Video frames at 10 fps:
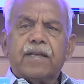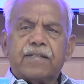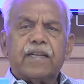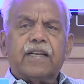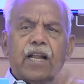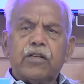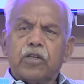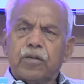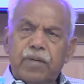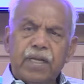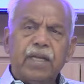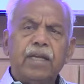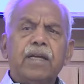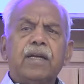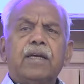satellite should
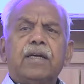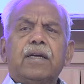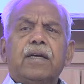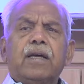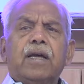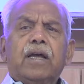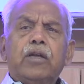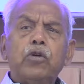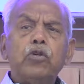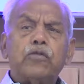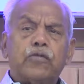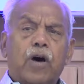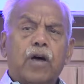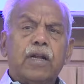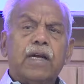be used
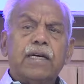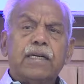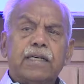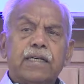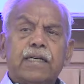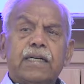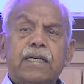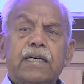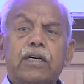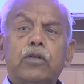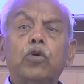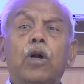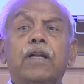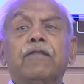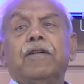for
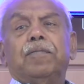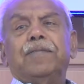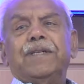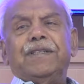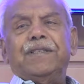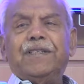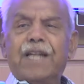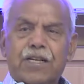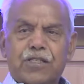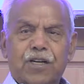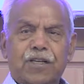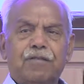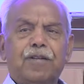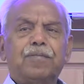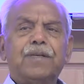rural development, national
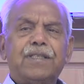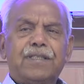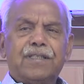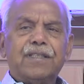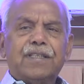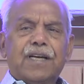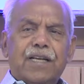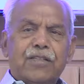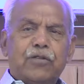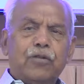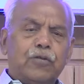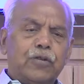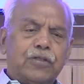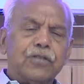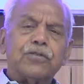development, and so
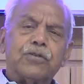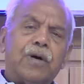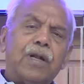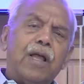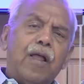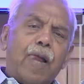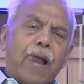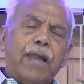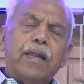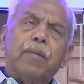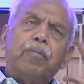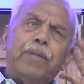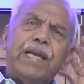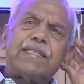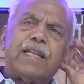forth and so on. And
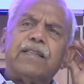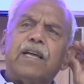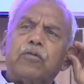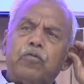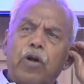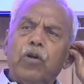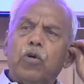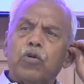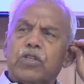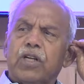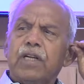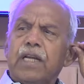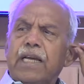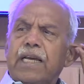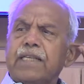based on that one notion,
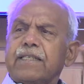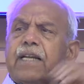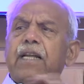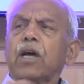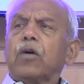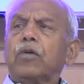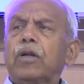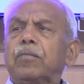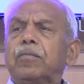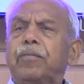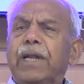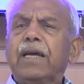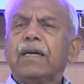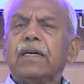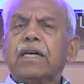he said, we'll
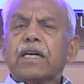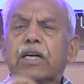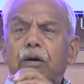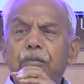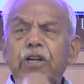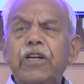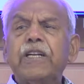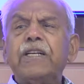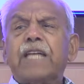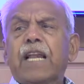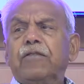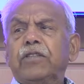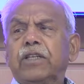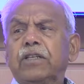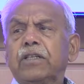bring community
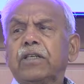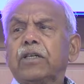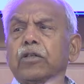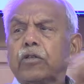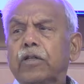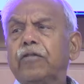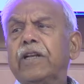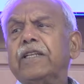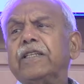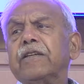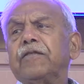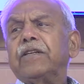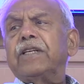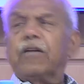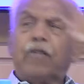television to the villages of
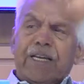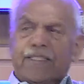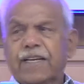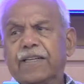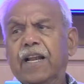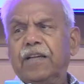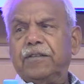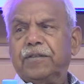India via satellite.